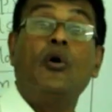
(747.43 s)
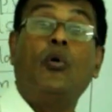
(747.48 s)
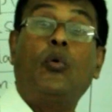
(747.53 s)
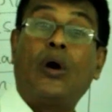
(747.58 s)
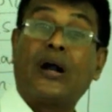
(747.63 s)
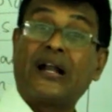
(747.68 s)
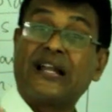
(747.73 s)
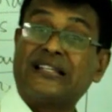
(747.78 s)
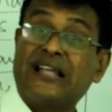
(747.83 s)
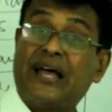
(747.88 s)

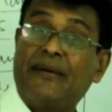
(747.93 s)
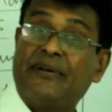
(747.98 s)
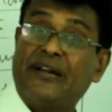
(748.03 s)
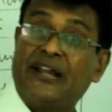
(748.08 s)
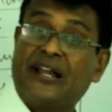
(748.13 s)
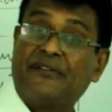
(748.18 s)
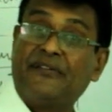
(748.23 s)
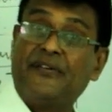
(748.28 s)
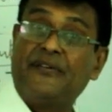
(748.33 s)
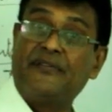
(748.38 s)
What is
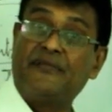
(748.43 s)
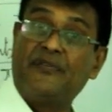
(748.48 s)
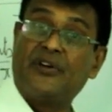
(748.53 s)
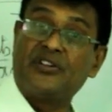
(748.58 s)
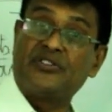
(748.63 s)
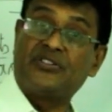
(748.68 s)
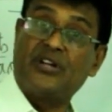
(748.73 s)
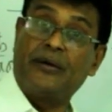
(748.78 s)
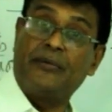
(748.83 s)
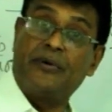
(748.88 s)
happening in
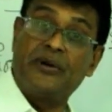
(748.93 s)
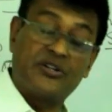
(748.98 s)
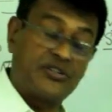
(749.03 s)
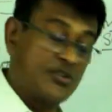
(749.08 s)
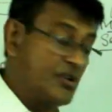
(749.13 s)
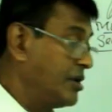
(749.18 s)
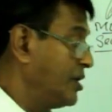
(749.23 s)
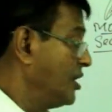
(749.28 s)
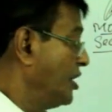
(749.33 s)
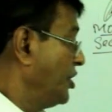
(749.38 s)
viviparous
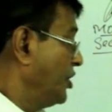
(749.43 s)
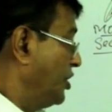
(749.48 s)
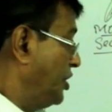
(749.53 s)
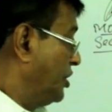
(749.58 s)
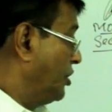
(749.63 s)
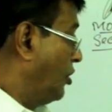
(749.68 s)
germination?